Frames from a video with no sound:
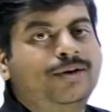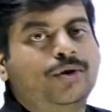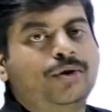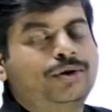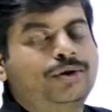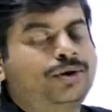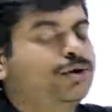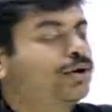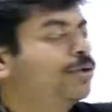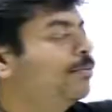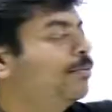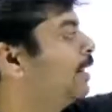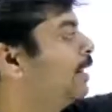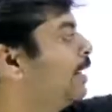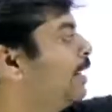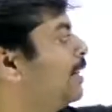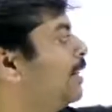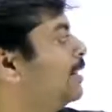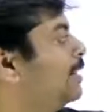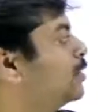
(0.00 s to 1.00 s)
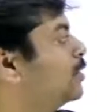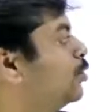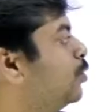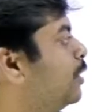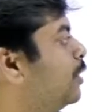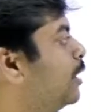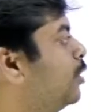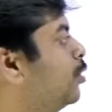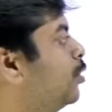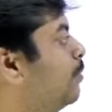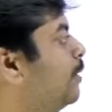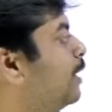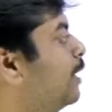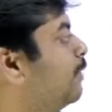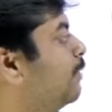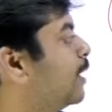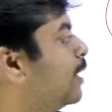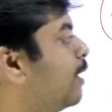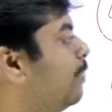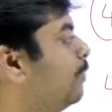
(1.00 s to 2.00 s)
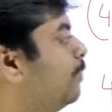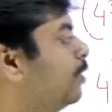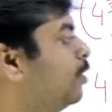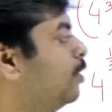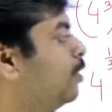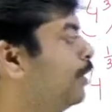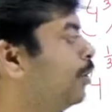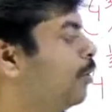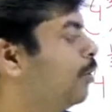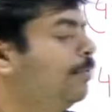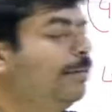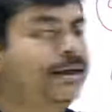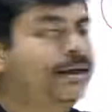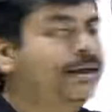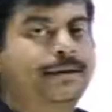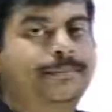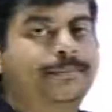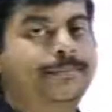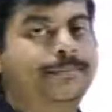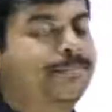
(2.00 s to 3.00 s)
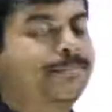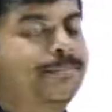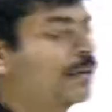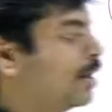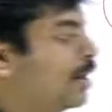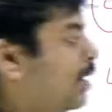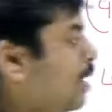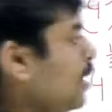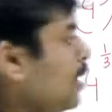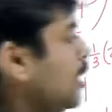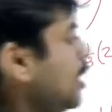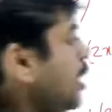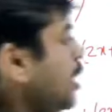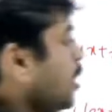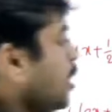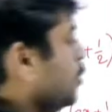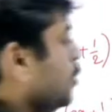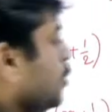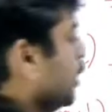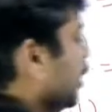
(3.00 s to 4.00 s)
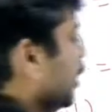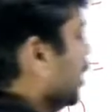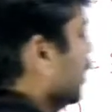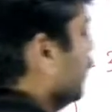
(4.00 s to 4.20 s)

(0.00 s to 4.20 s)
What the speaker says: goes to numerator, and this 2 in the numerator will come into denominator. So that will